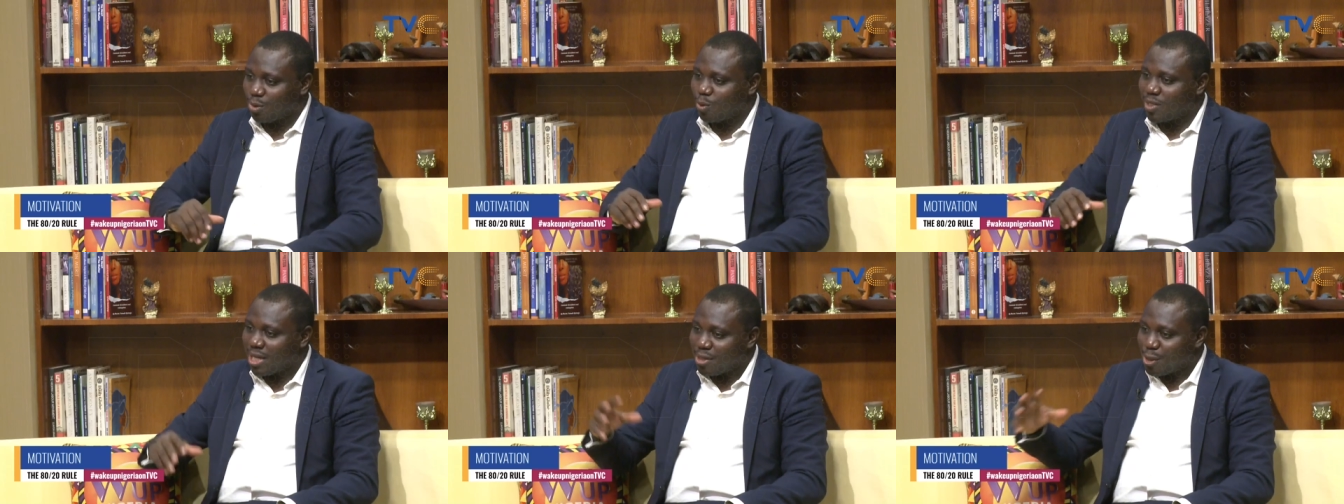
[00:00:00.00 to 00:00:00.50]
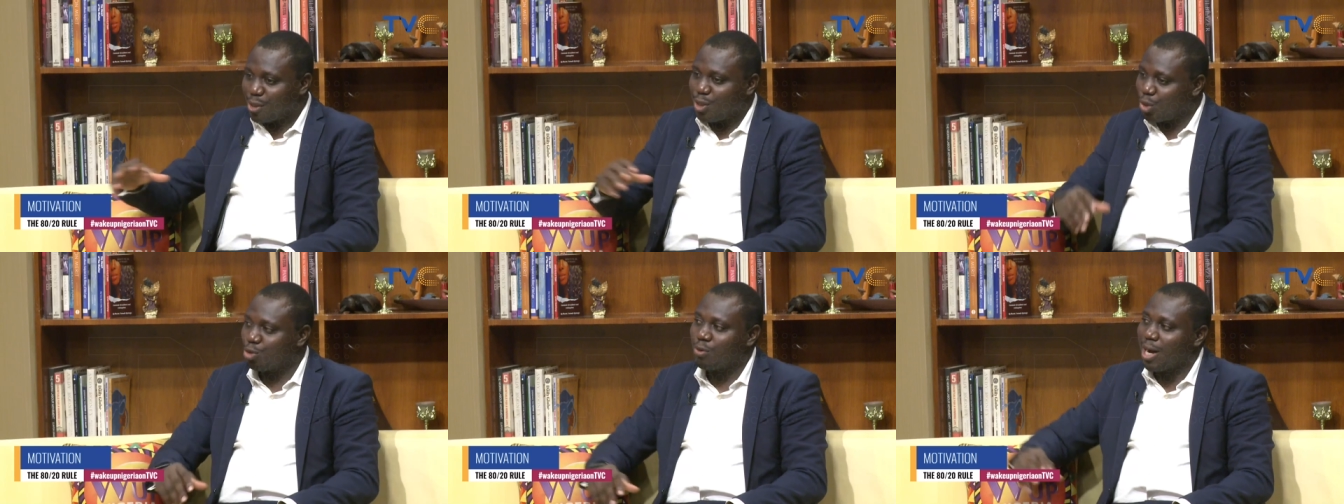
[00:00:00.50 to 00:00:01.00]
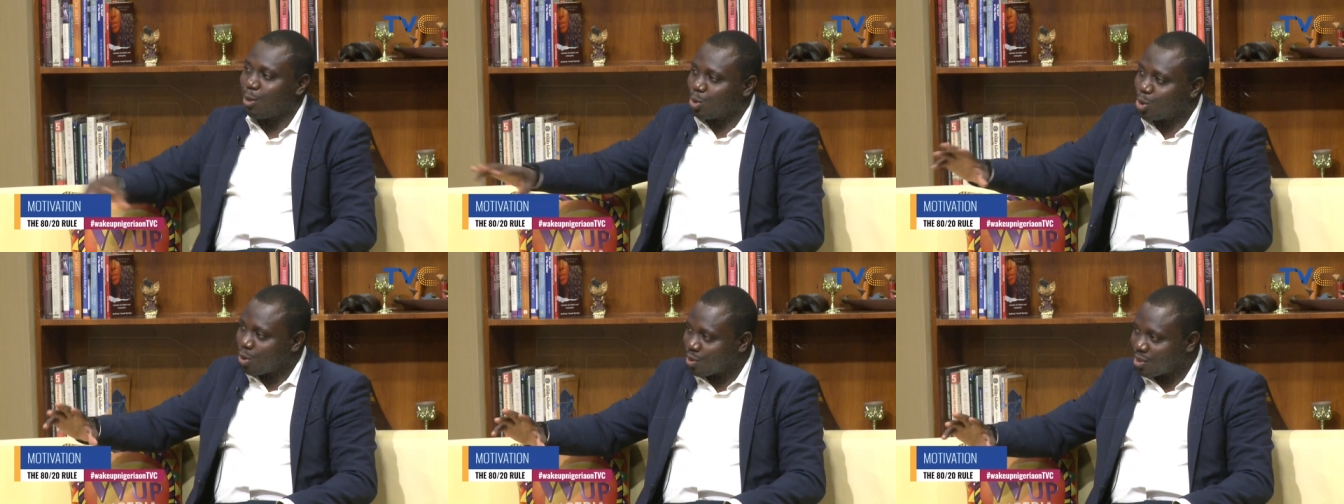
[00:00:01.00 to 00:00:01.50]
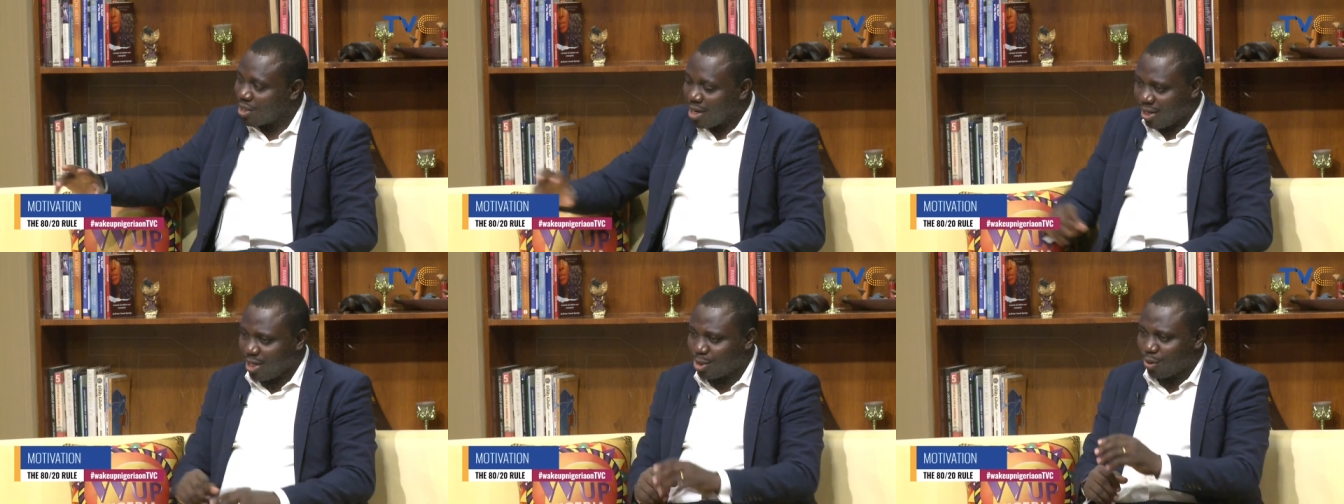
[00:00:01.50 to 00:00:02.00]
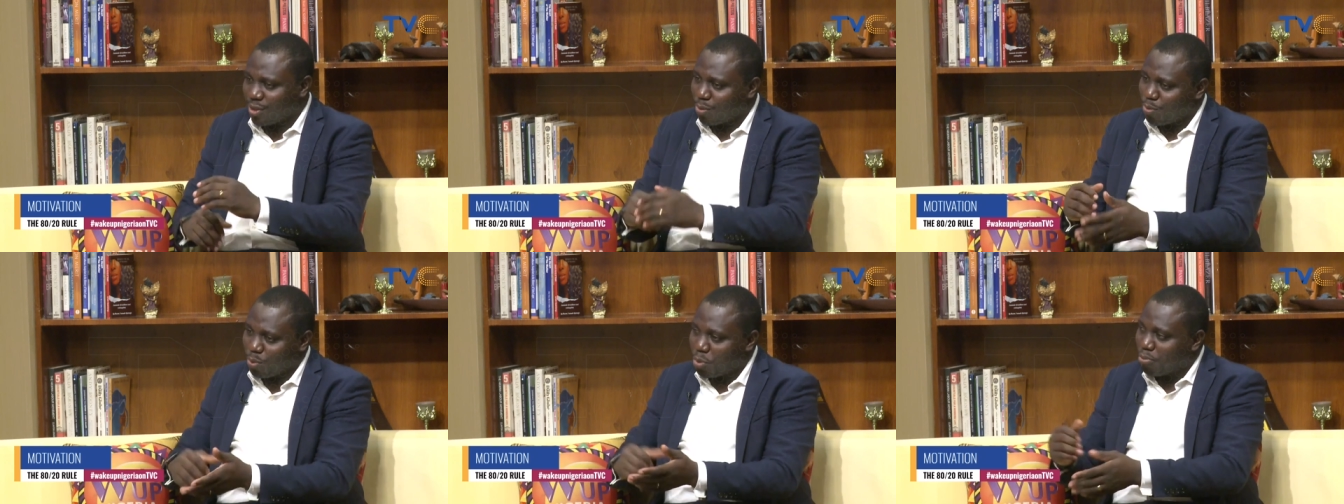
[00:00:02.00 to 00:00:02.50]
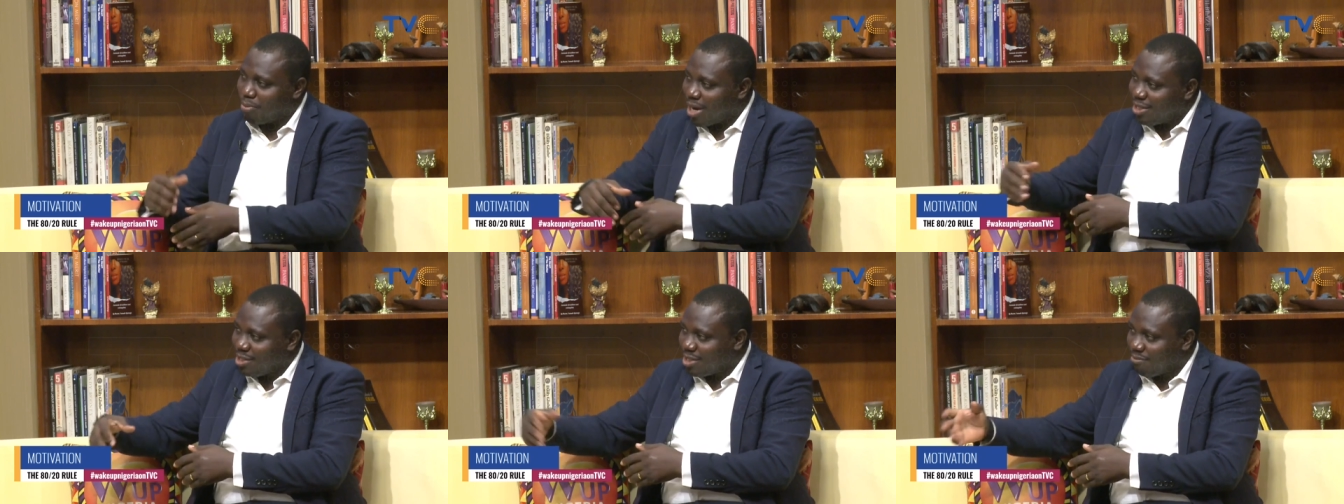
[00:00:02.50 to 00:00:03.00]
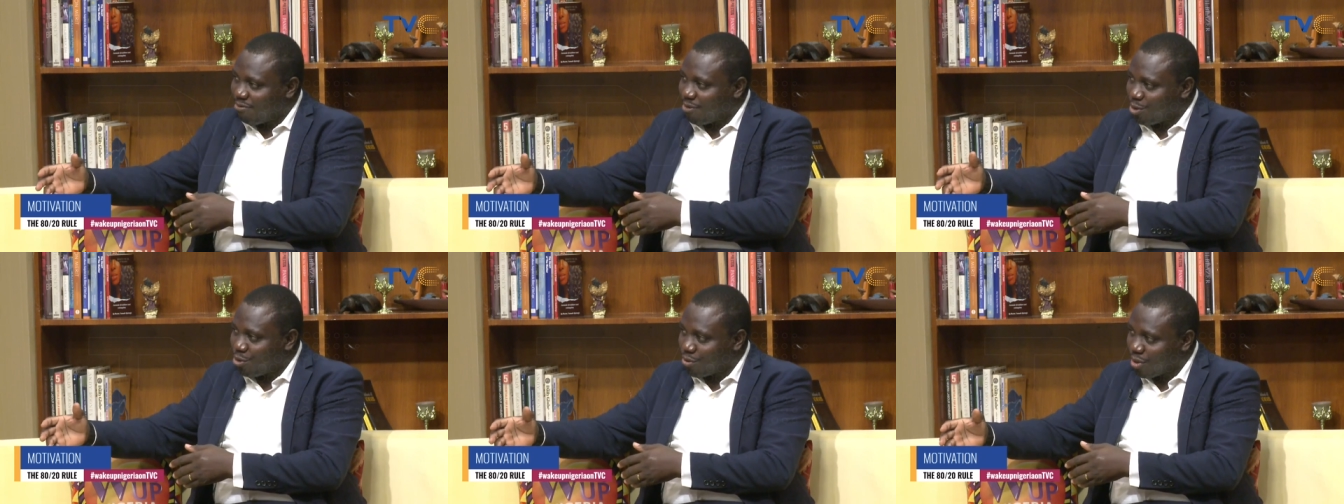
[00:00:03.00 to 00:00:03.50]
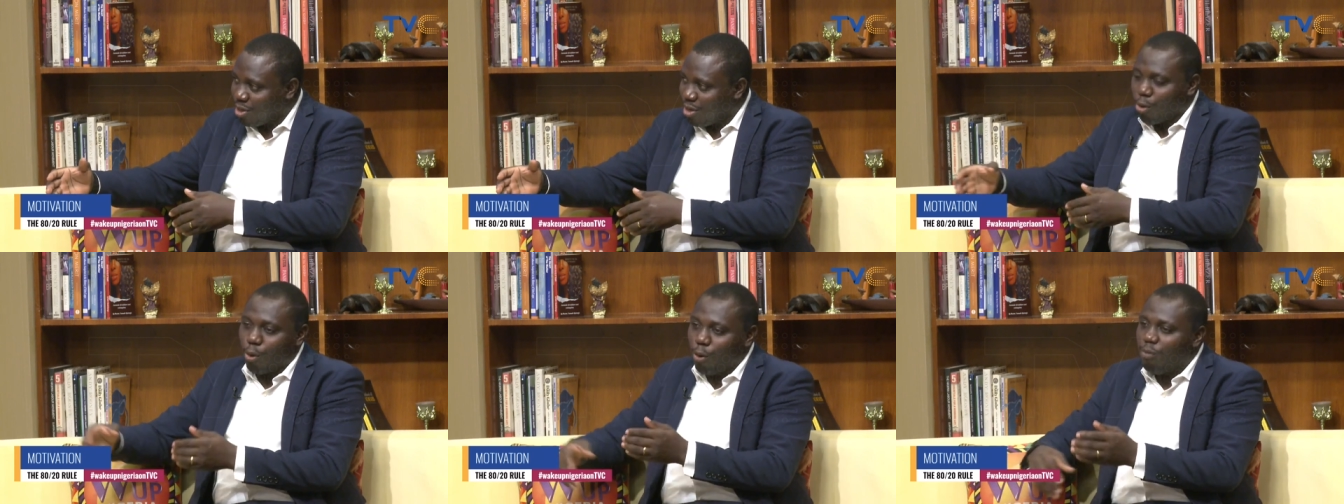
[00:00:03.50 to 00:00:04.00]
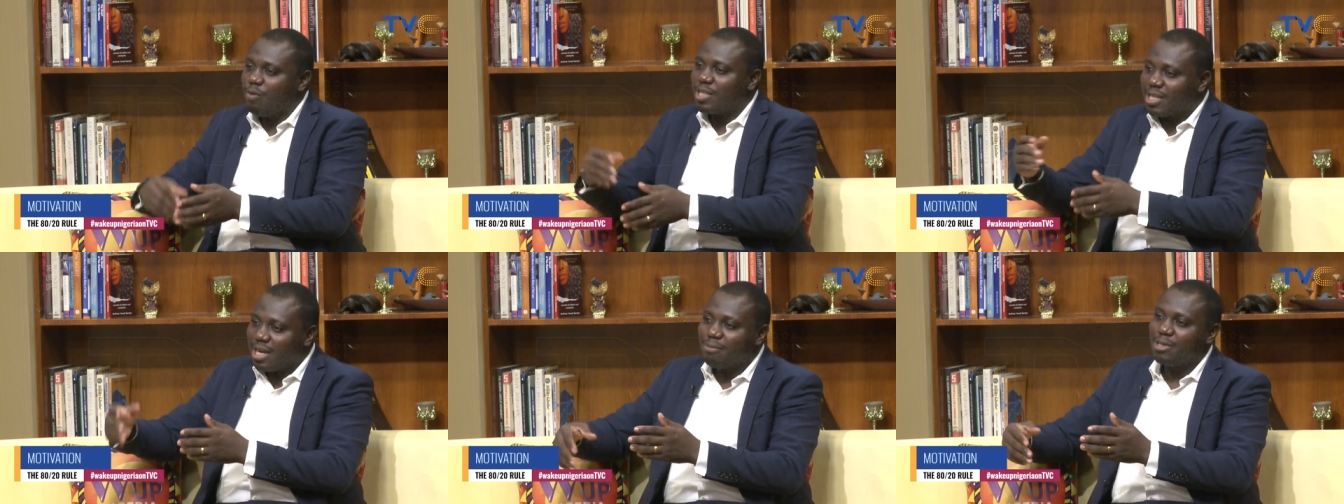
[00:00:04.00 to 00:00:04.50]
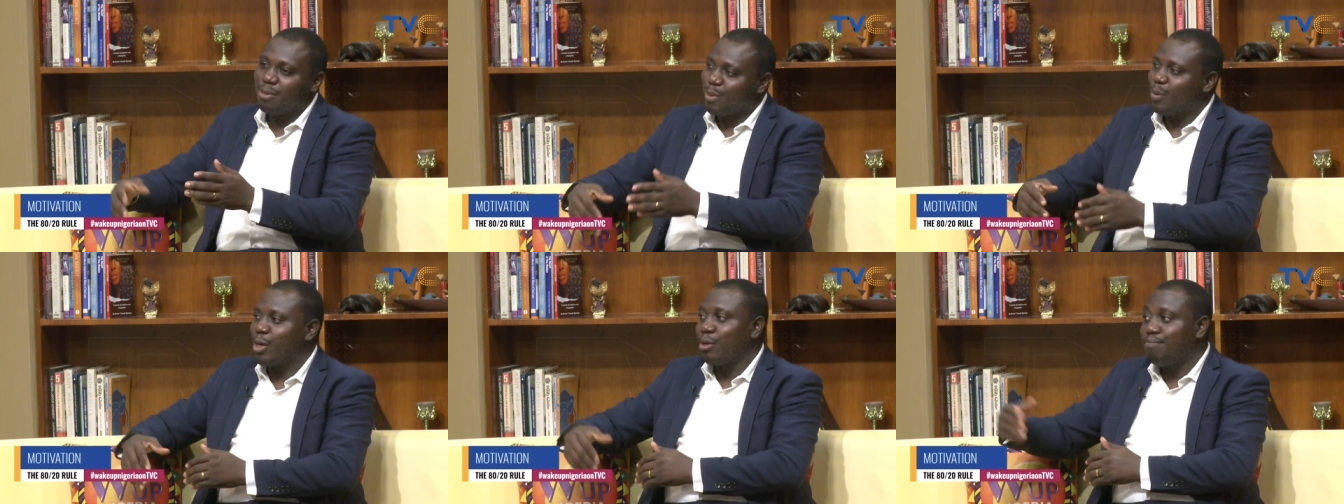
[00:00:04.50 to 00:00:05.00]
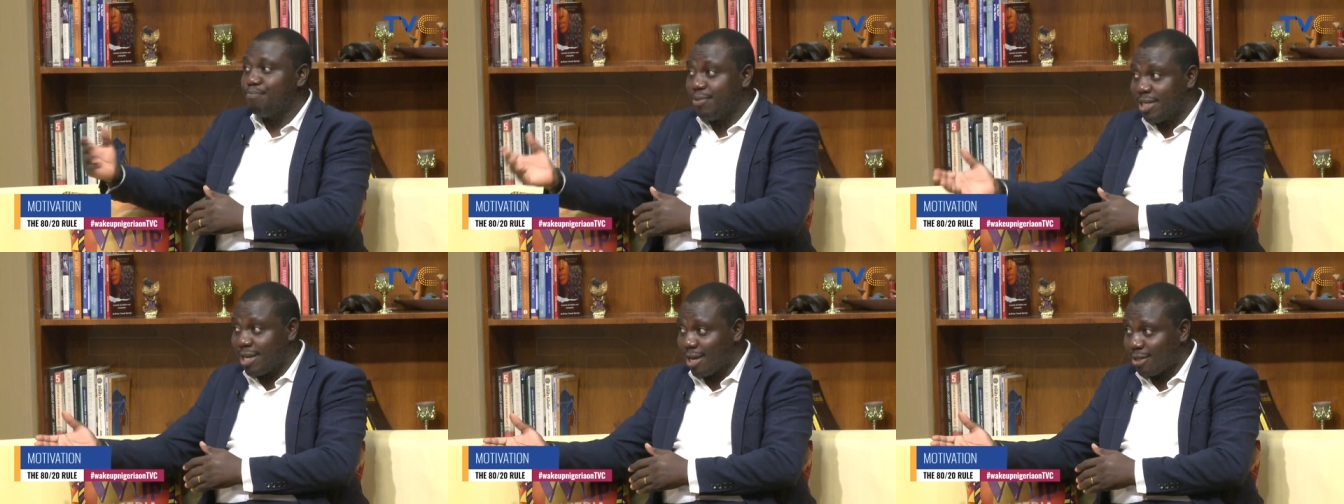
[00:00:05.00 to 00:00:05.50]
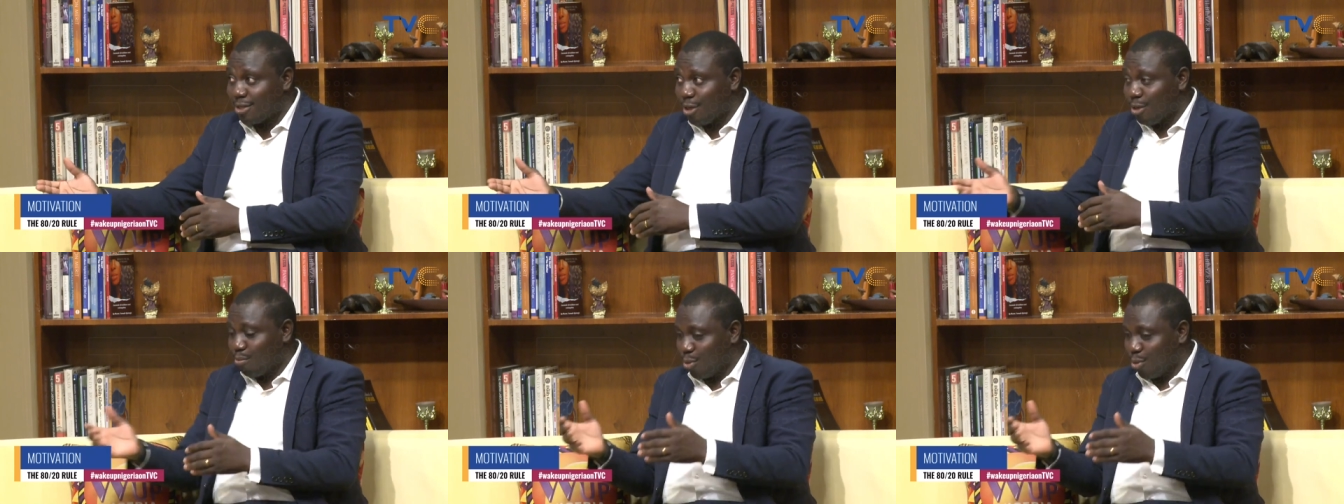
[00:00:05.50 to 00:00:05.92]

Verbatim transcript: those are the things you should outsource. Mm-hmm. Let other people manage them for you. Mm-hmm. Over time, they may become bigger, mm.